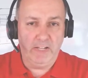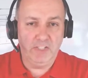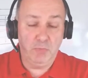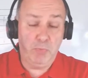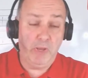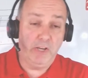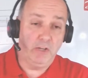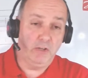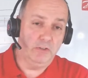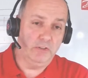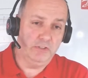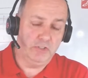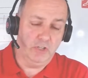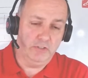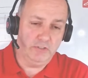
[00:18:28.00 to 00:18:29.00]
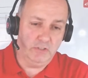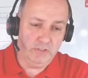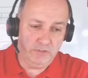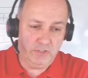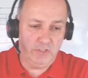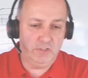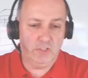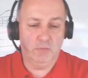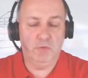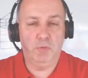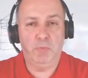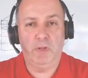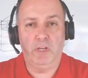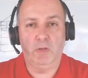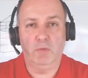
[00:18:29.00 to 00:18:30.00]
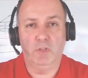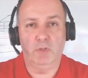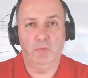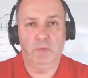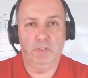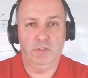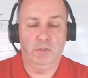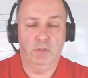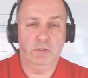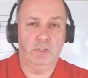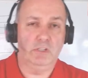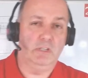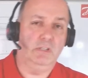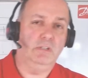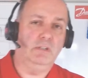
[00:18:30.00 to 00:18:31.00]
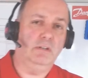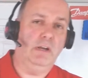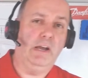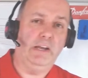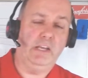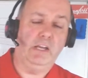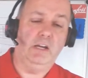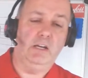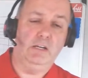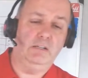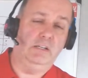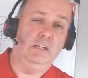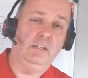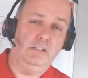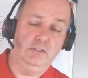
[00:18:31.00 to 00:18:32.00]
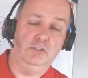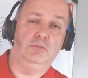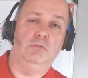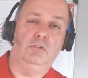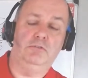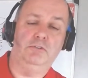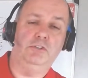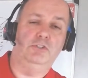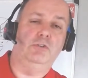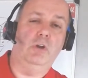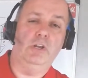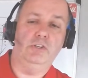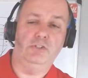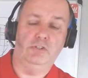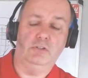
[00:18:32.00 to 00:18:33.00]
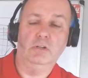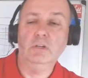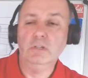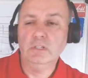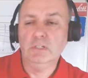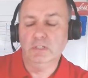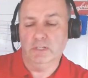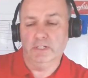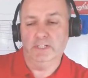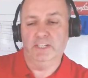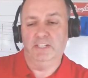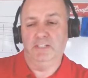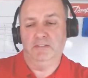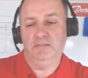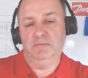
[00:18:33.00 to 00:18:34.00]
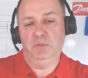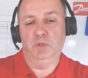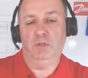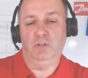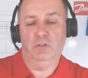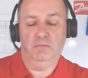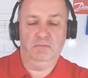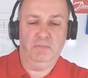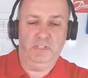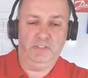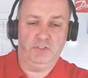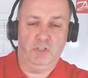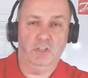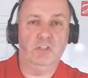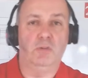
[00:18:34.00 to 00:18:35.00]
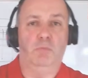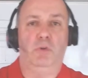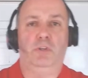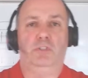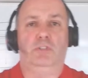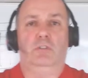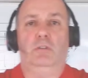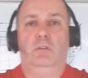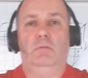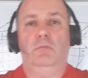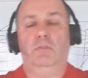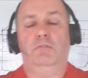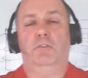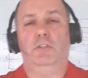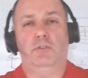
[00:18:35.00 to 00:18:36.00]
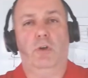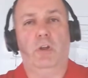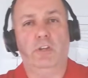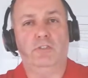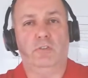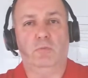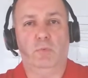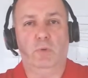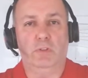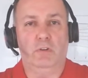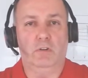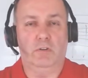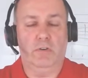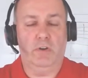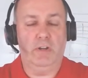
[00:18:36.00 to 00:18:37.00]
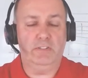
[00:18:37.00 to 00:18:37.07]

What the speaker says: depending on the size of the system, depending whether we're talking IR, industrial refrigeration, or let's say commercial refrigeration with hot